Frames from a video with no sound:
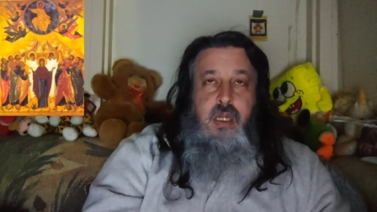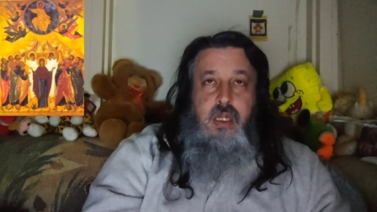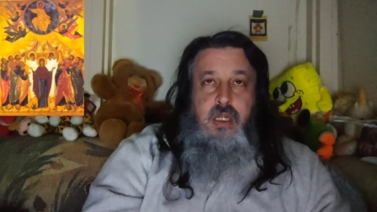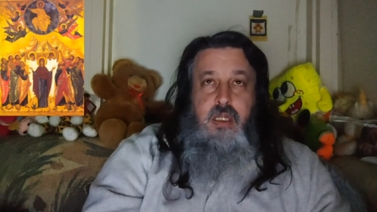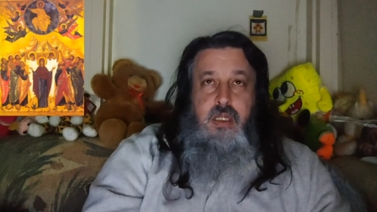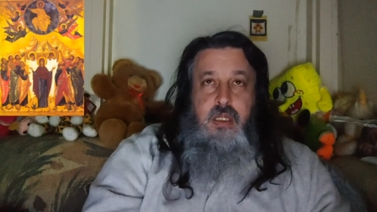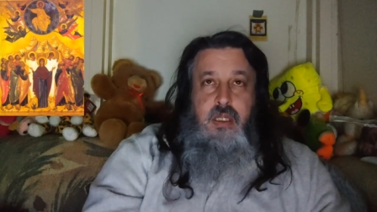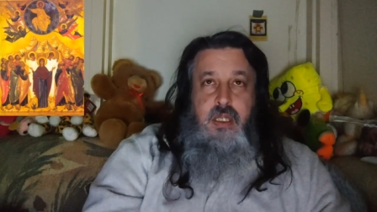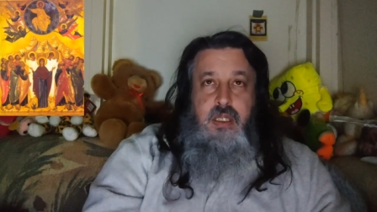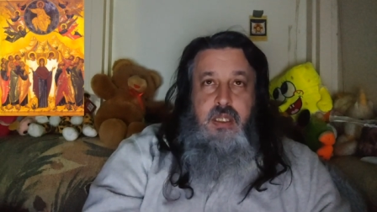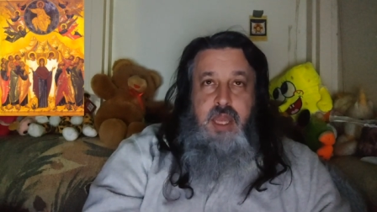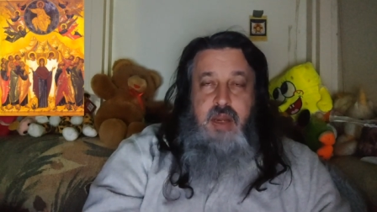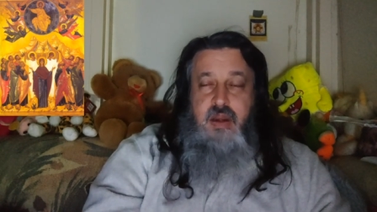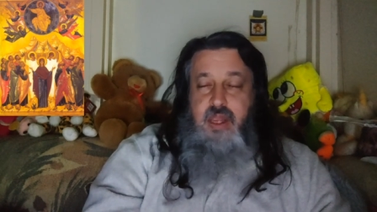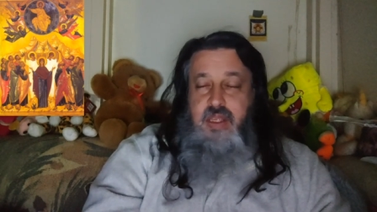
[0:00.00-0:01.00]
the
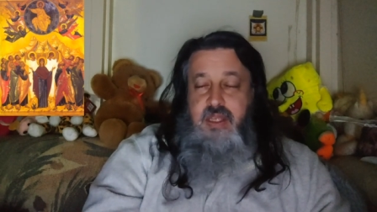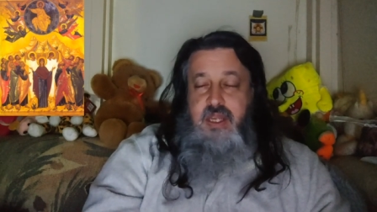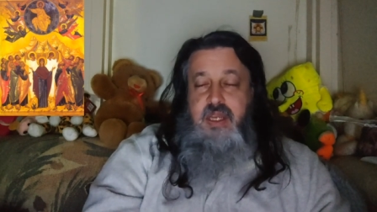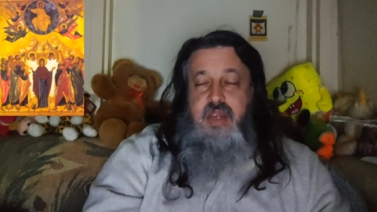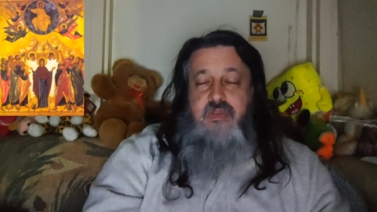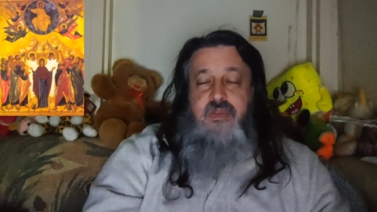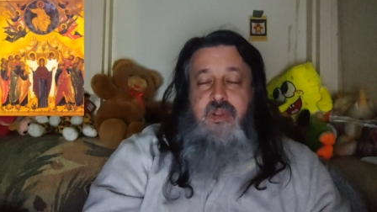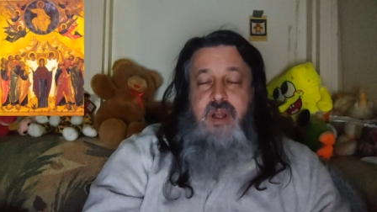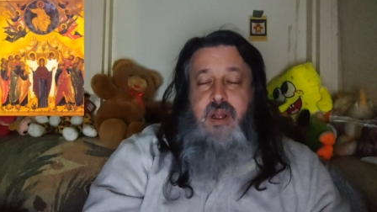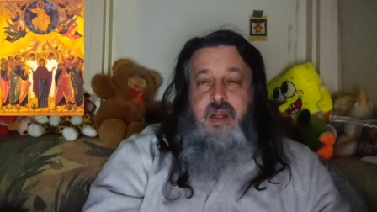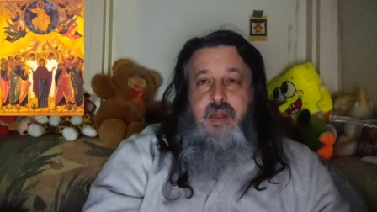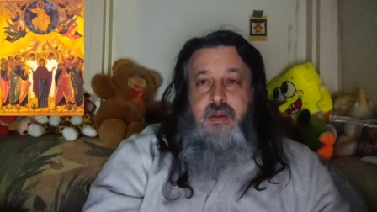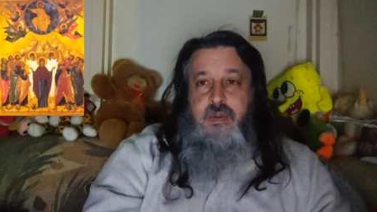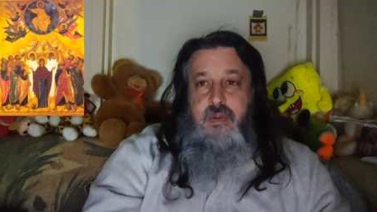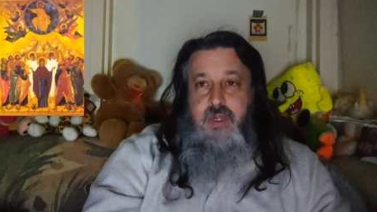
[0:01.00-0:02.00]
Saturday-Sunday vlog,